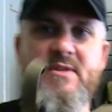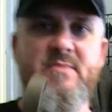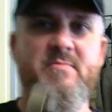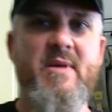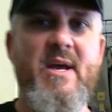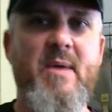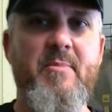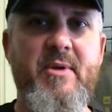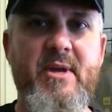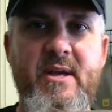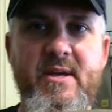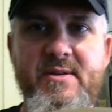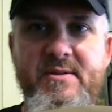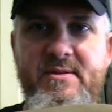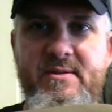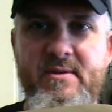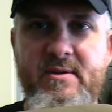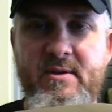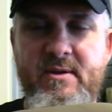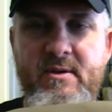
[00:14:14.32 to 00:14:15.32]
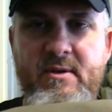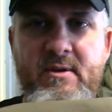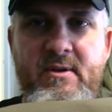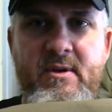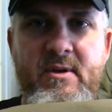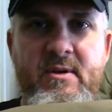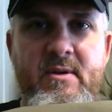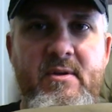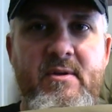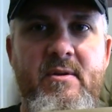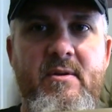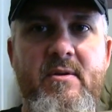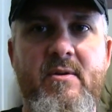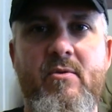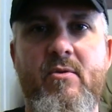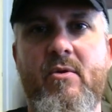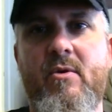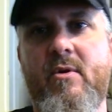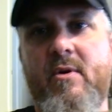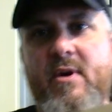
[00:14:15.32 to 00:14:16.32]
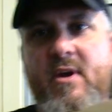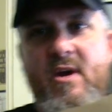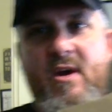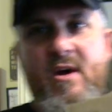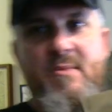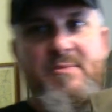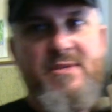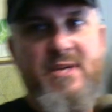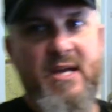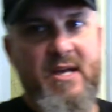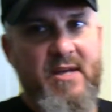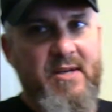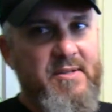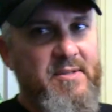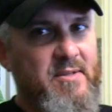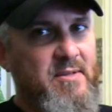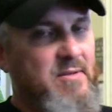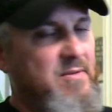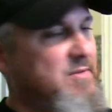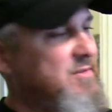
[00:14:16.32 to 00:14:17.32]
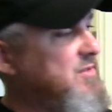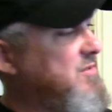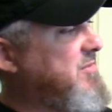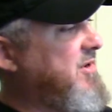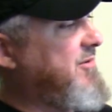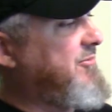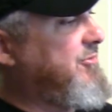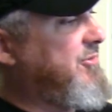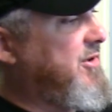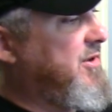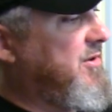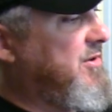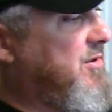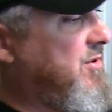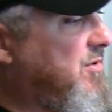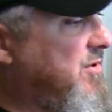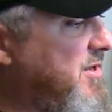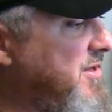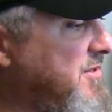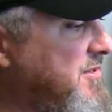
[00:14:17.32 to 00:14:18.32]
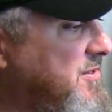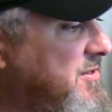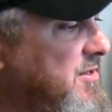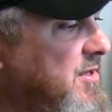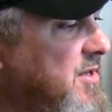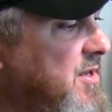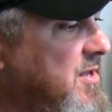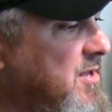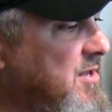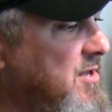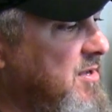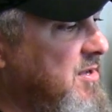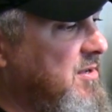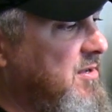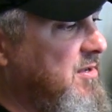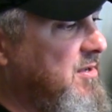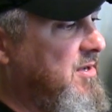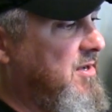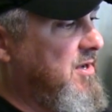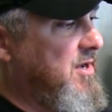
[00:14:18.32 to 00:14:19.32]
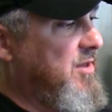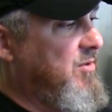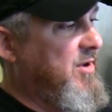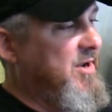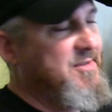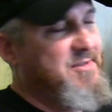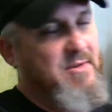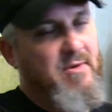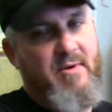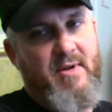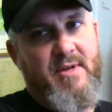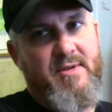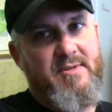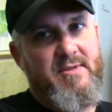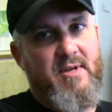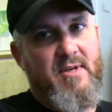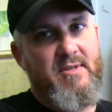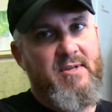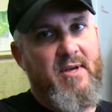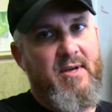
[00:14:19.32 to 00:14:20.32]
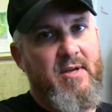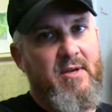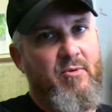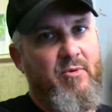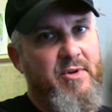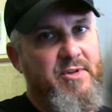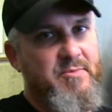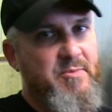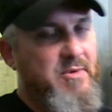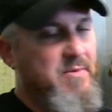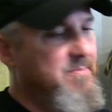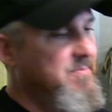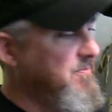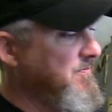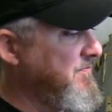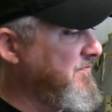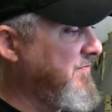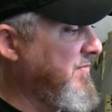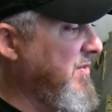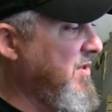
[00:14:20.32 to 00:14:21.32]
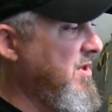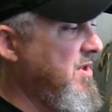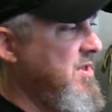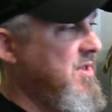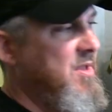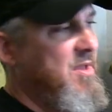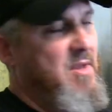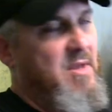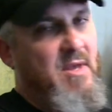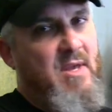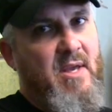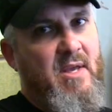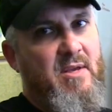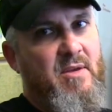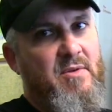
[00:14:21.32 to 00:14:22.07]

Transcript: is map case or comms case. So my friend Chris, uh, otherwise known as Kentucky Woodsman. He